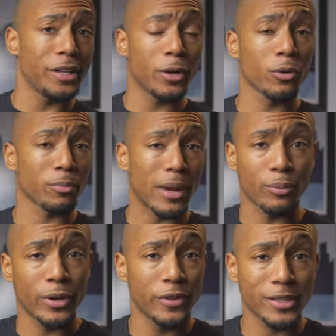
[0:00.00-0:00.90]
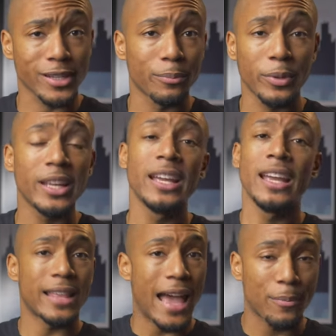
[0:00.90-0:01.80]
deal with my previous company
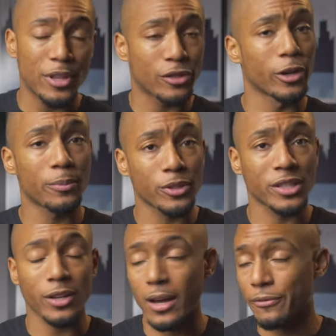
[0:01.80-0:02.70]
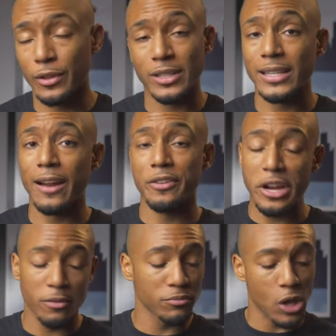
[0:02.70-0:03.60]
that had me 30% off for the entire
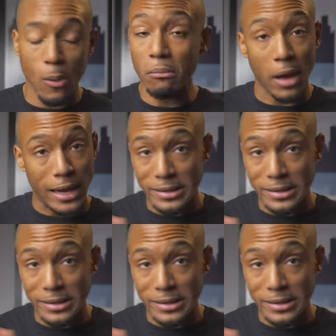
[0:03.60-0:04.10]
year, so I